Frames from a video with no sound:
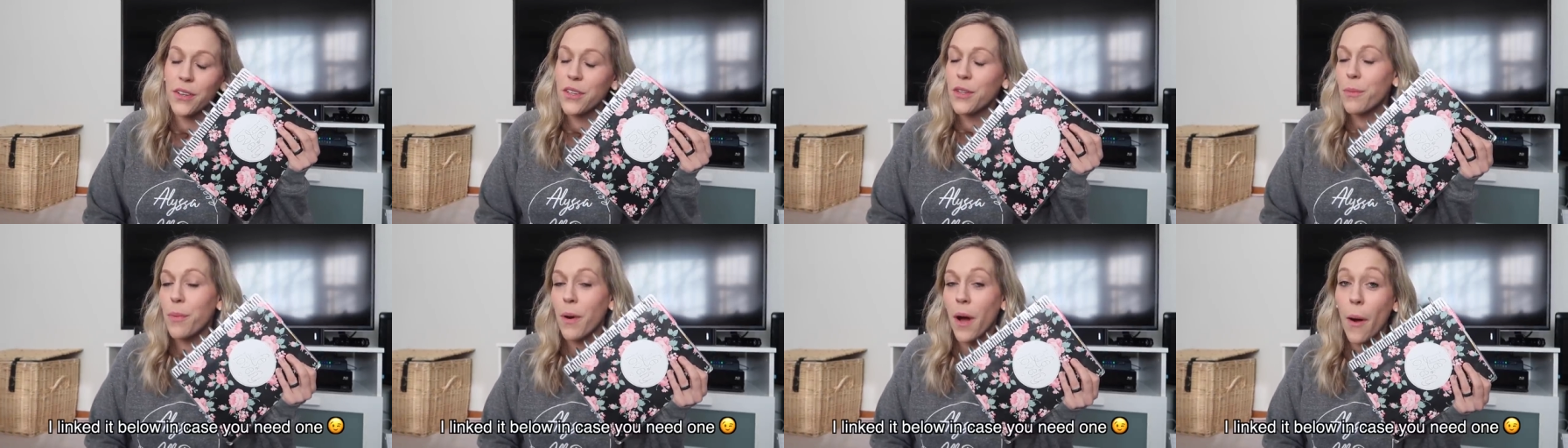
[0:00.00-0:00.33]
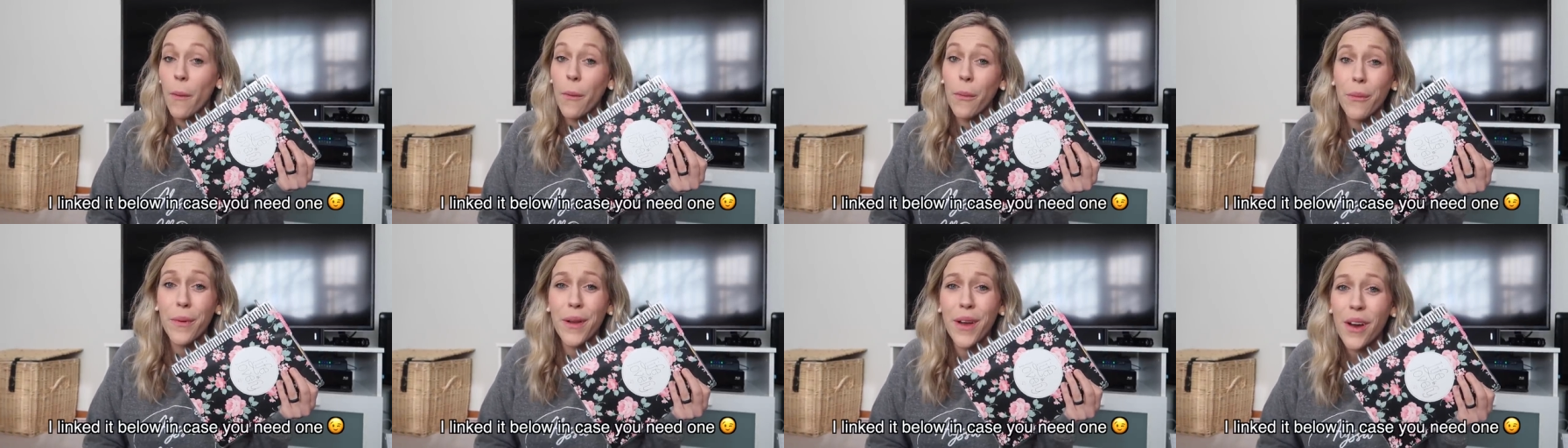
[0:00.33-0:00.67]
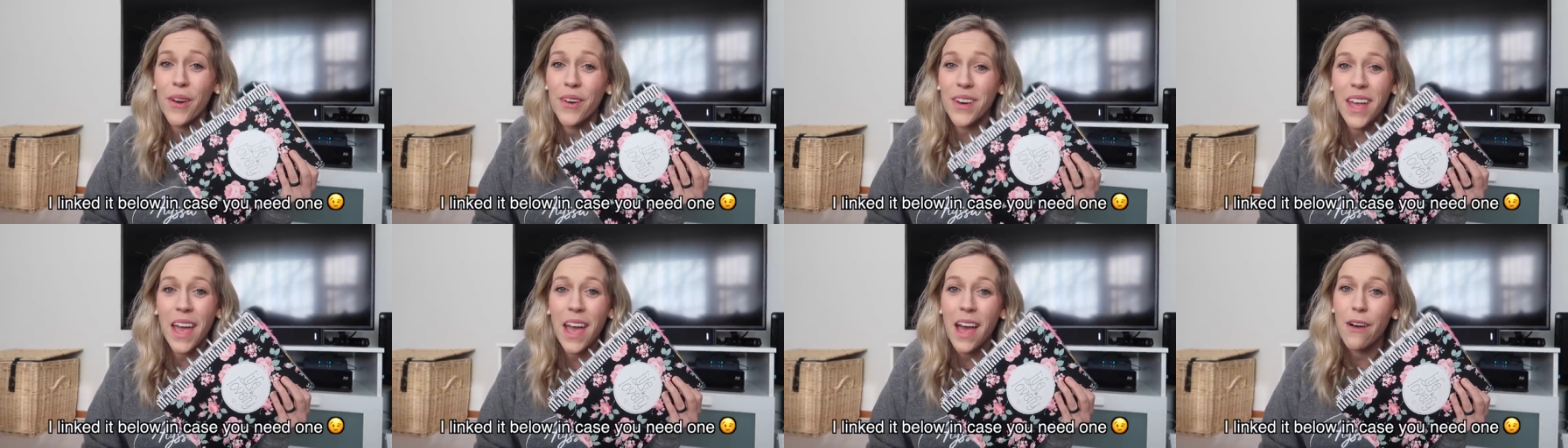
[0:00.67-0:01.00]
You probably
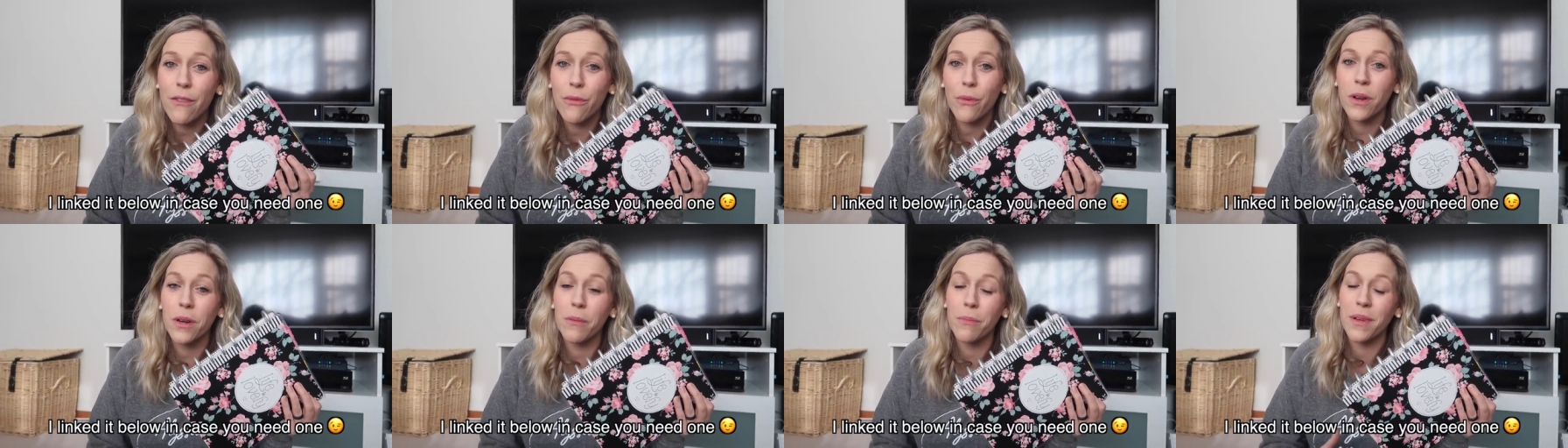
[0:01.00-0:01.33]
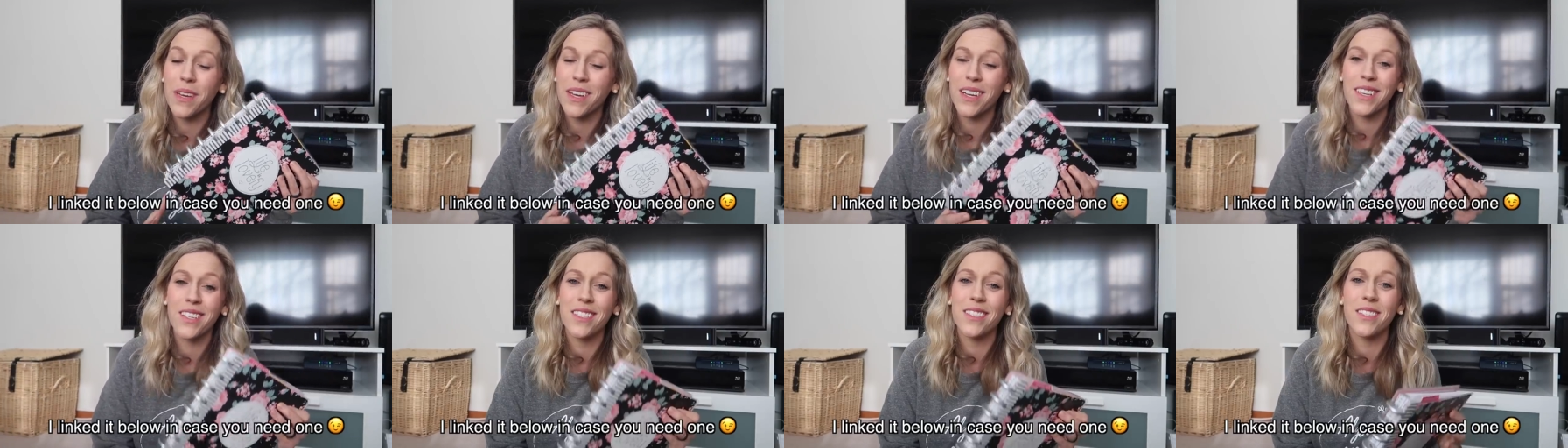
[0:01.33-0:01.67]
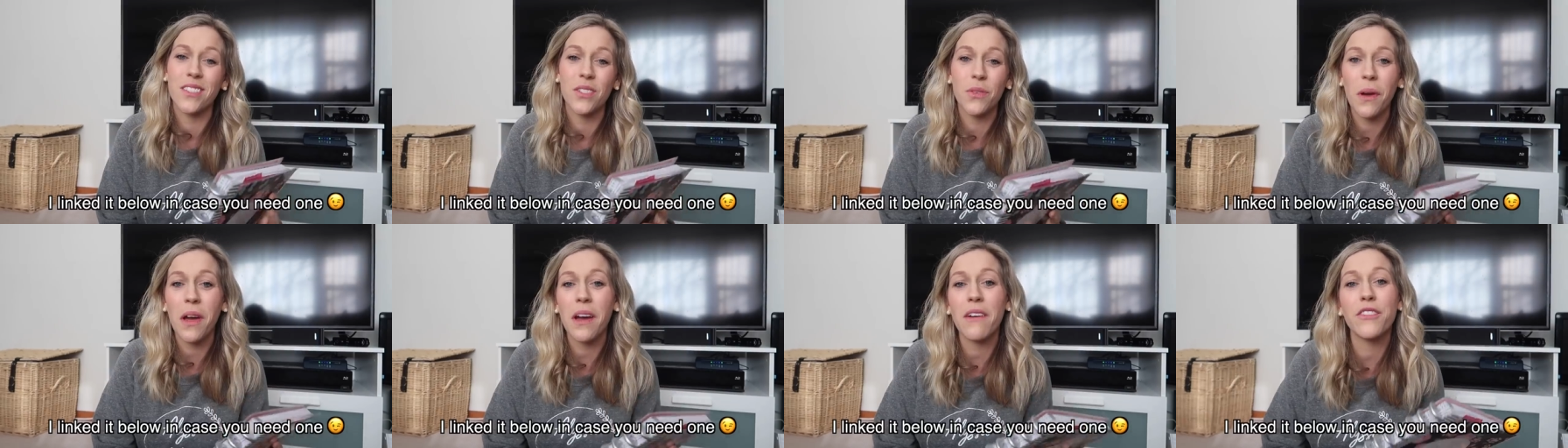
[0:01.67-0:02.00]
already have one
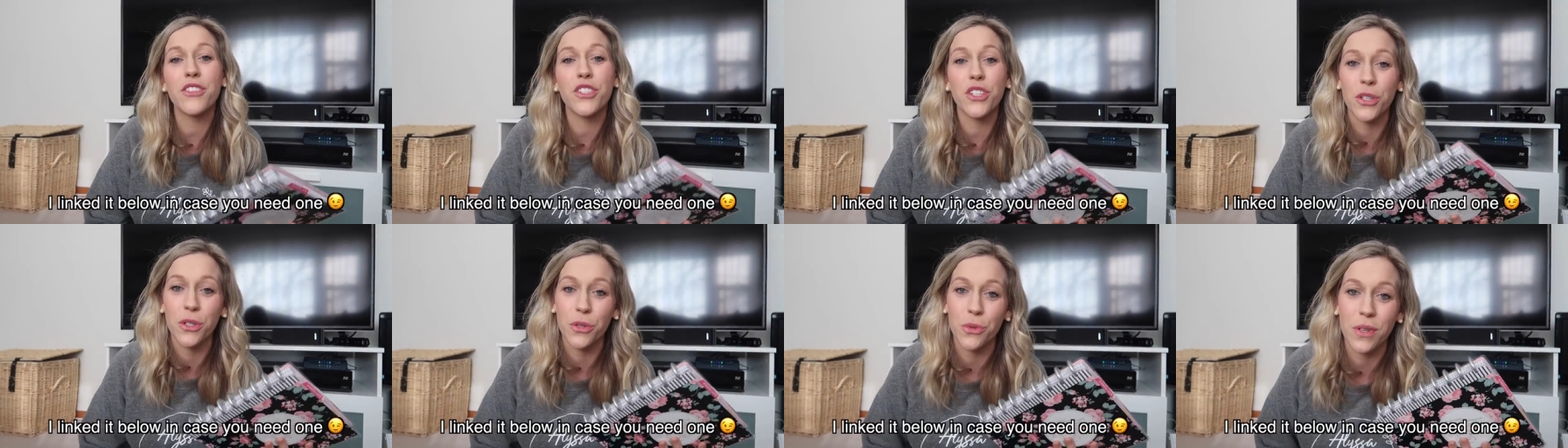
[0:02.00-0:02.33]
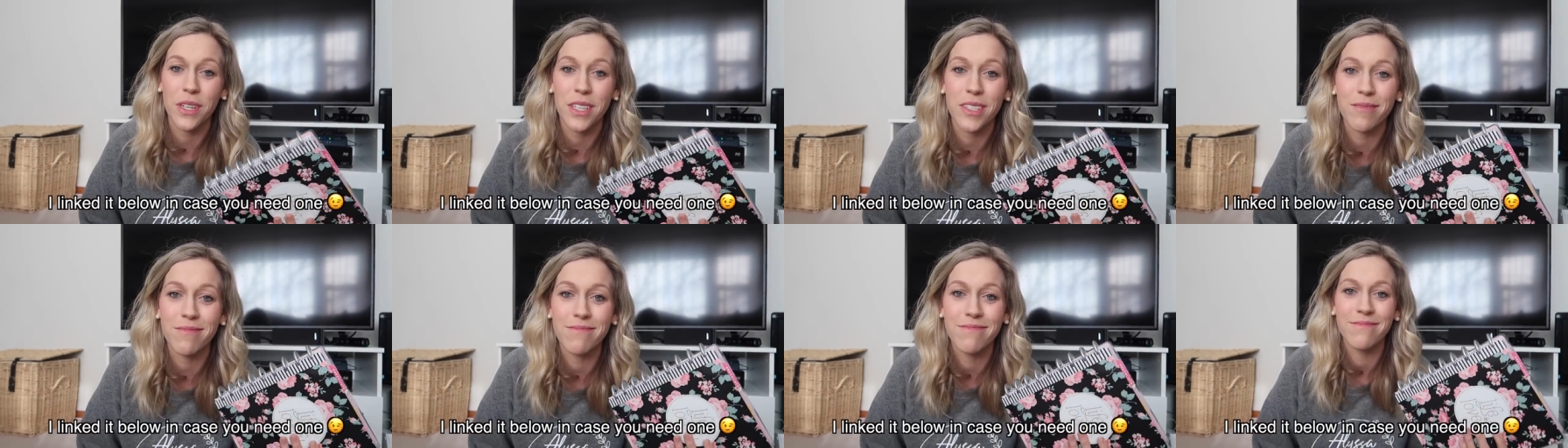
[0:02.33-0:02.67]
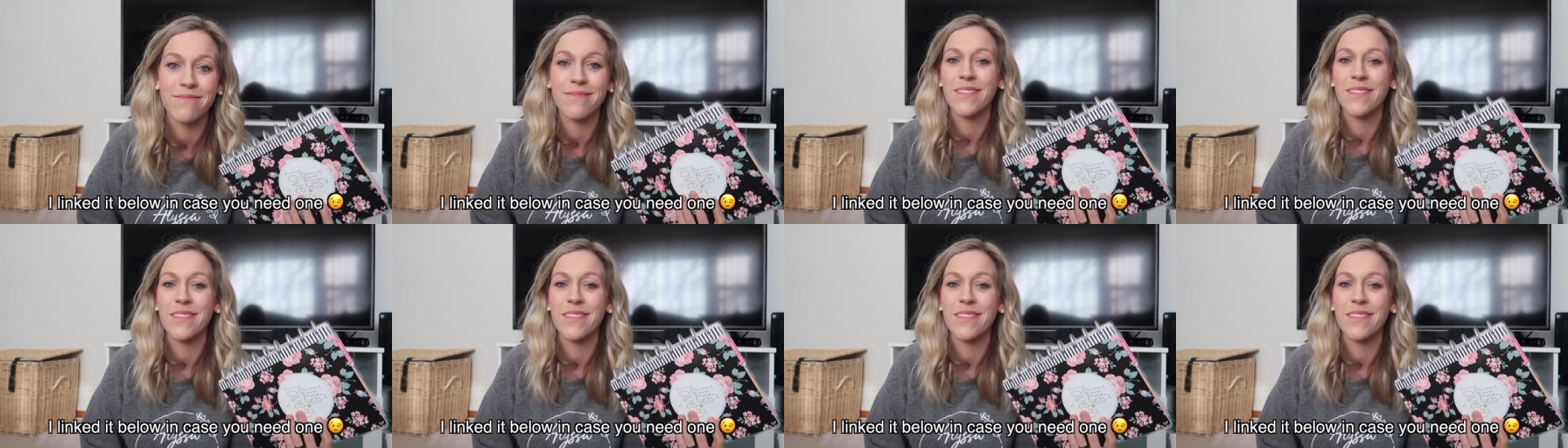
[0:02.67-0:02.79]
because you have children,